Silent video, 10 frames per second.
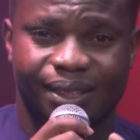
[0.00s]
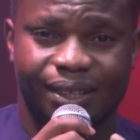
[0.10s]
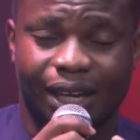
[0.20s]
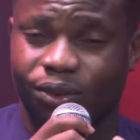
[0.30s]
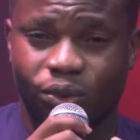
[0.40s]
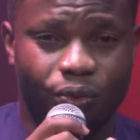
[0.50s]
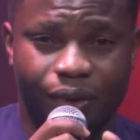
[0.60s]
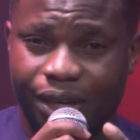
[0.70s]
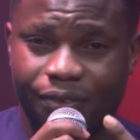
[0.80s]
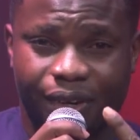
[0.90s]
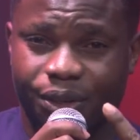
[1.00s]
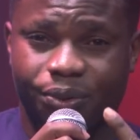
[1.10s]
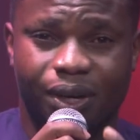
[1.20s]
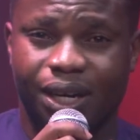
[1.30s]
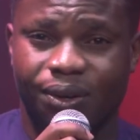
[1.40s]
I don't know wherever
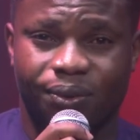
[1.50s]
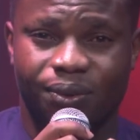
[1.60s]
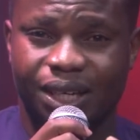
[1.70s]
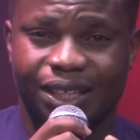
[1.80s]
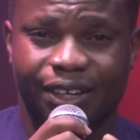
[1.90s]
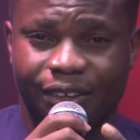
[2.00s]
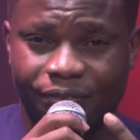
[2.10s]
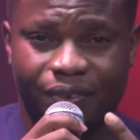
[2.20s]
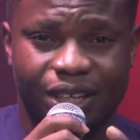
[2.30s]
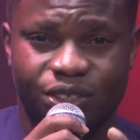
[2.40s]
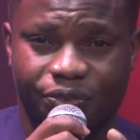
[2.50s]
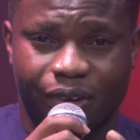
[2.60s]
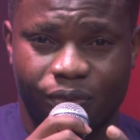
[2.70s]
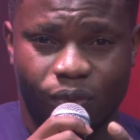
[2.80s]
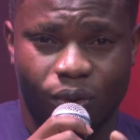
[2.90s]
you are under the influence of
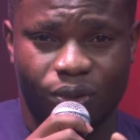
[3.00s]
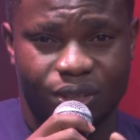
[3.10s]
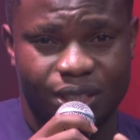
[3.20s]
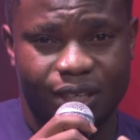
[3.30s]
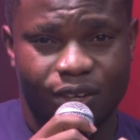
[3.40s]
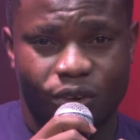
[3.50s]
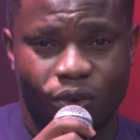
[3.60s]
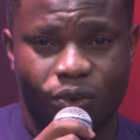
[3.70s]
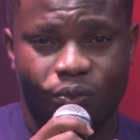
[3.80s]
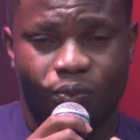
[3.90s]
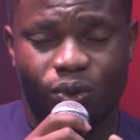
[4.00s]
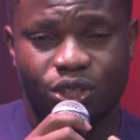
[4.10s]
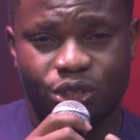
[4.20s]
our voice, watching